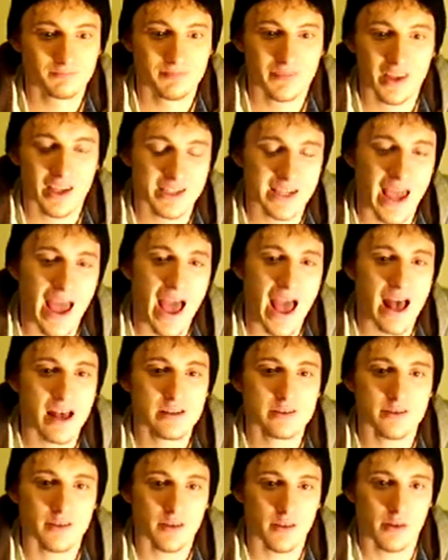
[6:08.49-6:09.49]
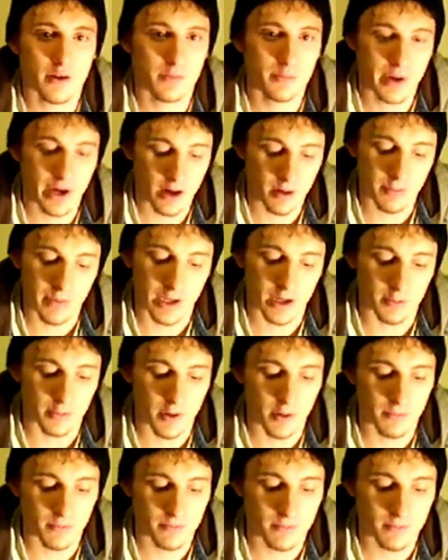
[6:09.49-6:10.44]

This has the bare minimum.